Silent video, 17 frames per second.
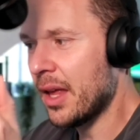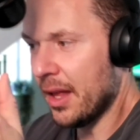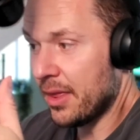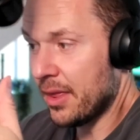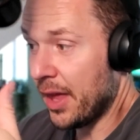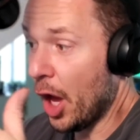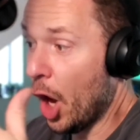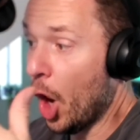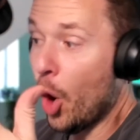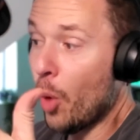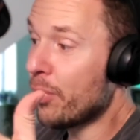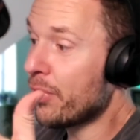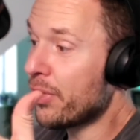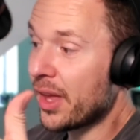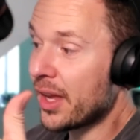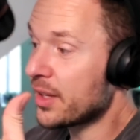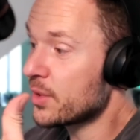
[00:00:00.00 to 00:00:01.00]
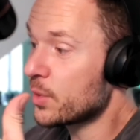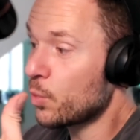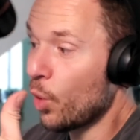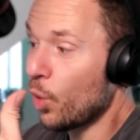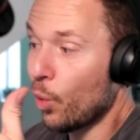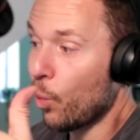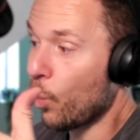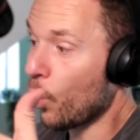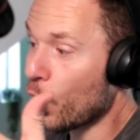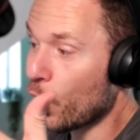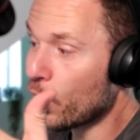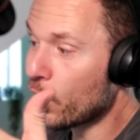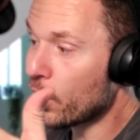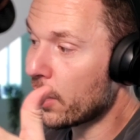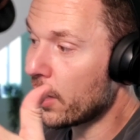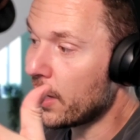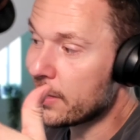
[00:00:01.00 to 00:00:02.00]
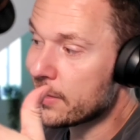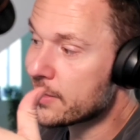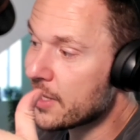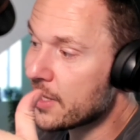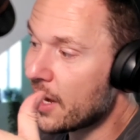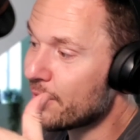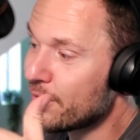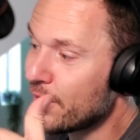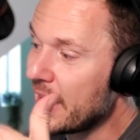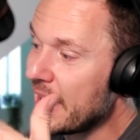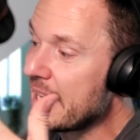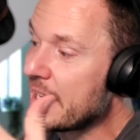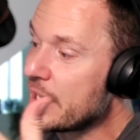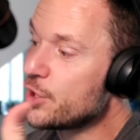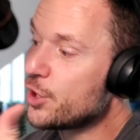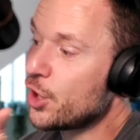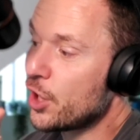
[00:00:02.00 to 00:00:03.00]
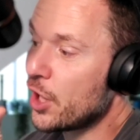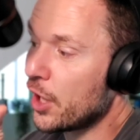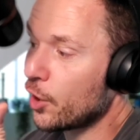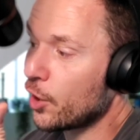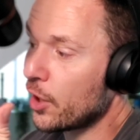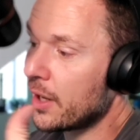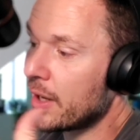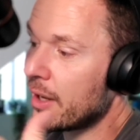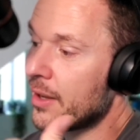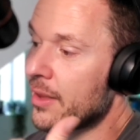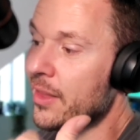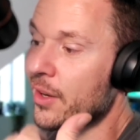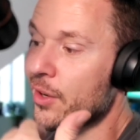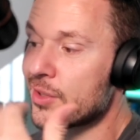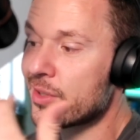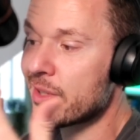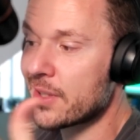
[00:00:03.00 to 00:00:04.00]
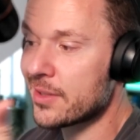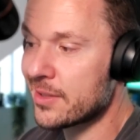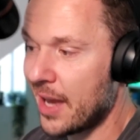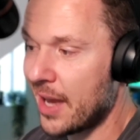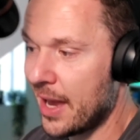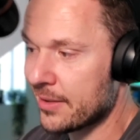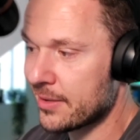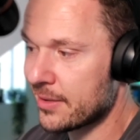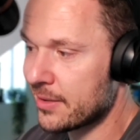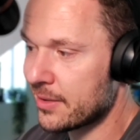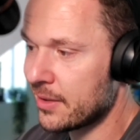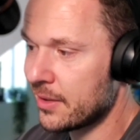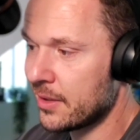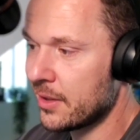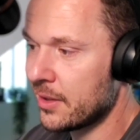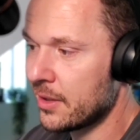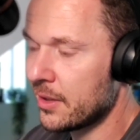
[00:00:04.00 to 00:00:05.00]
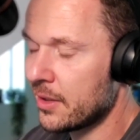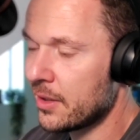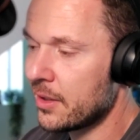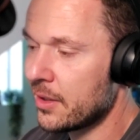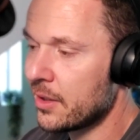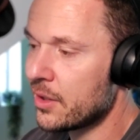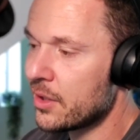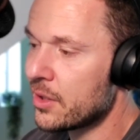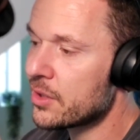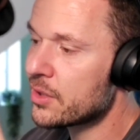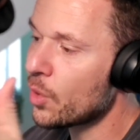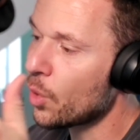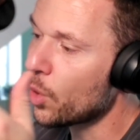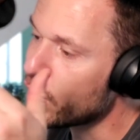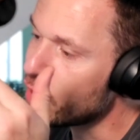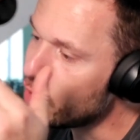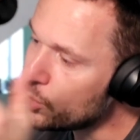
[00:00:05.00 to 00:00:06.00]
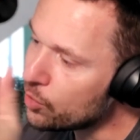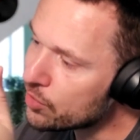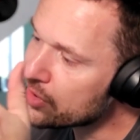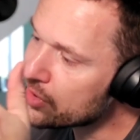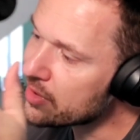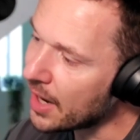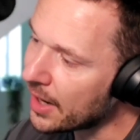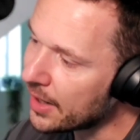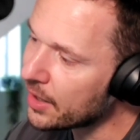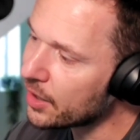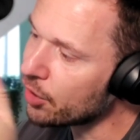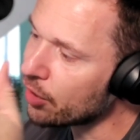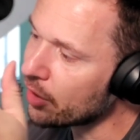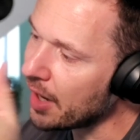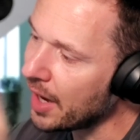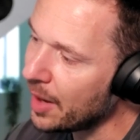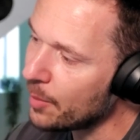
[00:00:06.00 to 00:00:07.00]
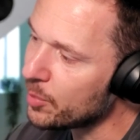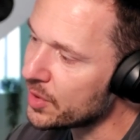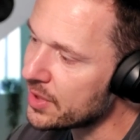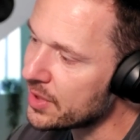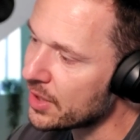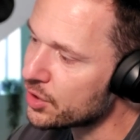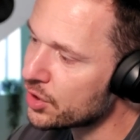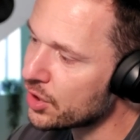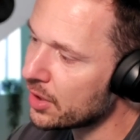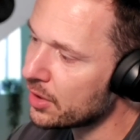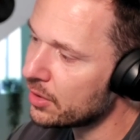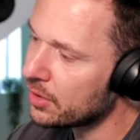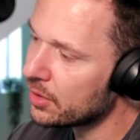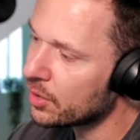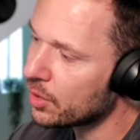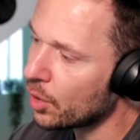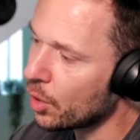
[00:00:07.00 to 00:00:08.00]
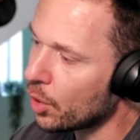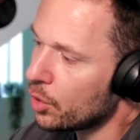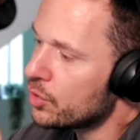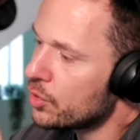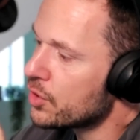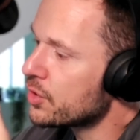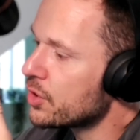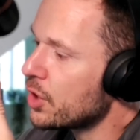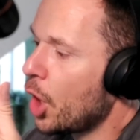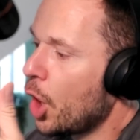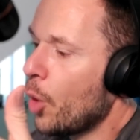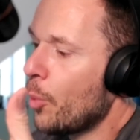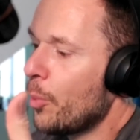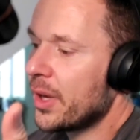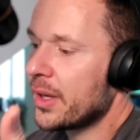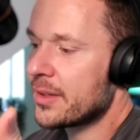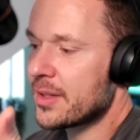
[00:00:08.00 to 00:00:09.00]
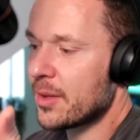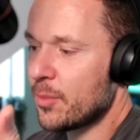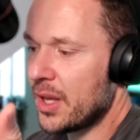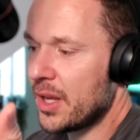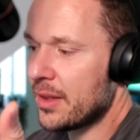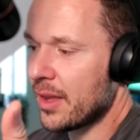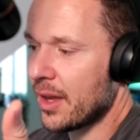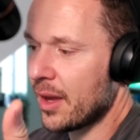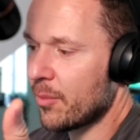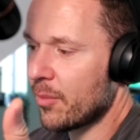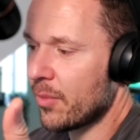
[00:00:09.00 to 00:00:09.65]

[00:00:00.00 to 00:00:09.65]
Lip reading: They hope things will work instead of engineering their success. So are you studying your competition, or are you just hoping to beat them?